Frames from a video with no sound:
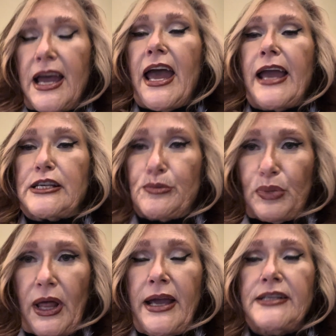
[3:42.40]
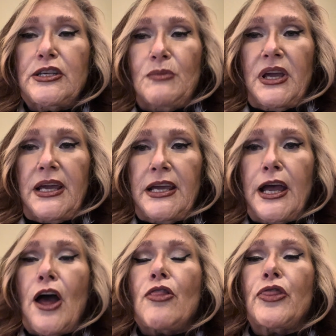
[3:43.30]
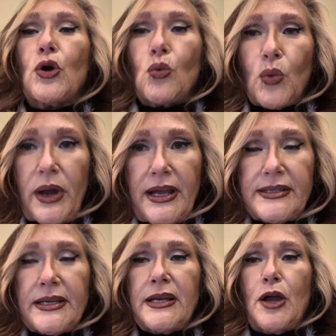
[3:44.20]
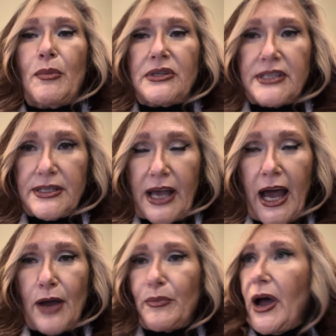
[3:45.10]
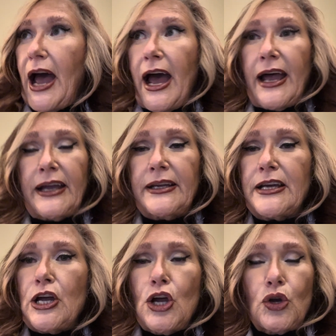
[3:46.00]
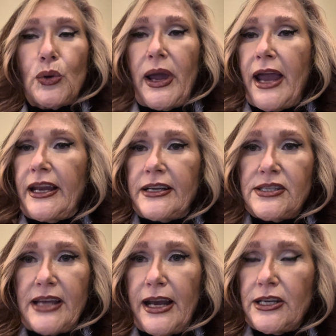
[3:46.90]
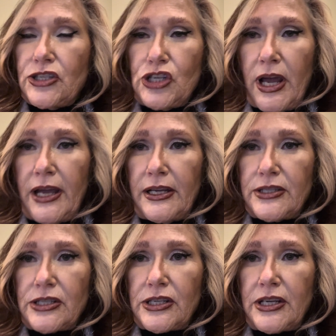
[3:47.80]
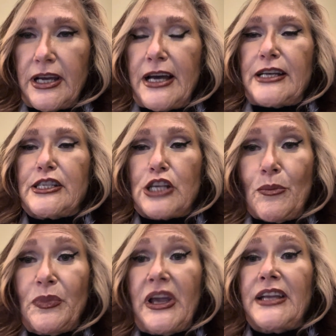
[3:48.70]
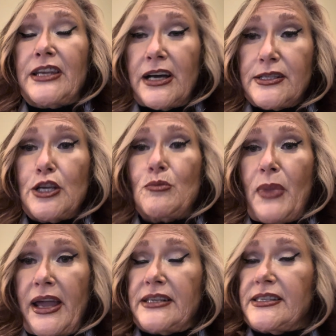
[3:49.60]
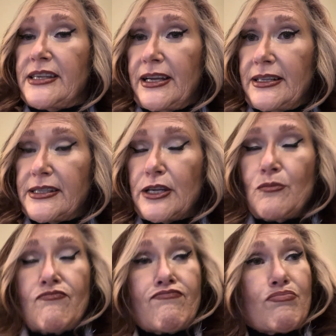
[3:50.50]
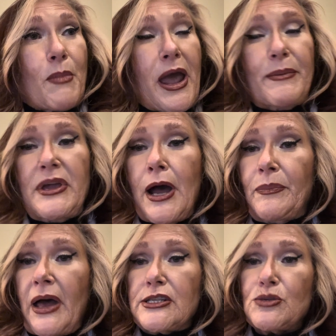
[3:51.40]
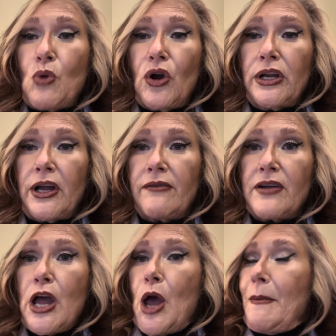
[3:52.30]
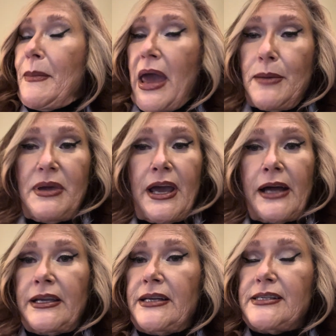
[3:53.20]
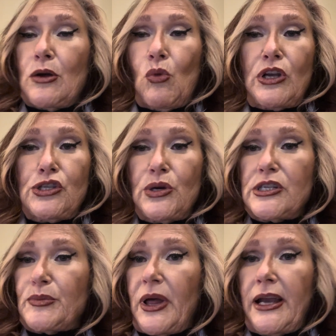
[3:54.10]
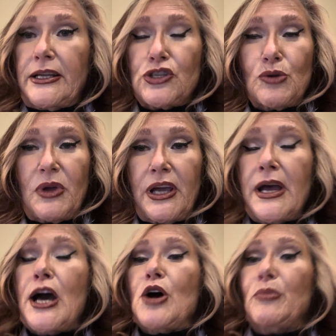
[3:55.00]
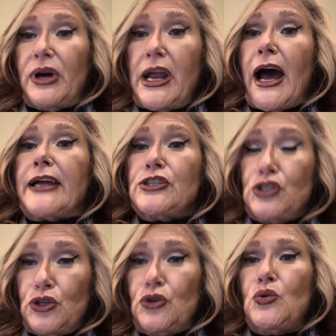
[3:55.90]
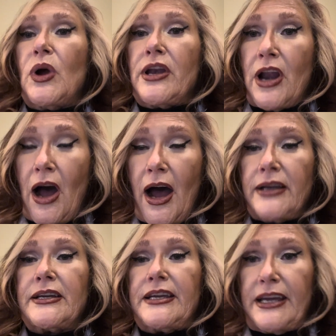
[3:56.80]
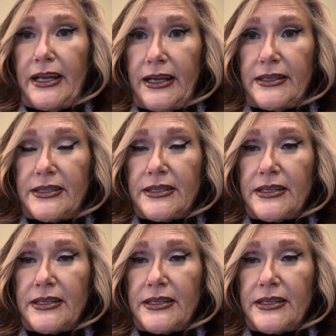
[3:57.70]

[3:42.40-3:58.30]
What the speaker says: explain to me the reason behind creating a state exchange. Something doesn't make sense. Maybe I'm not smart enough. Maybe I need someone to explain it to me, but I do not get it.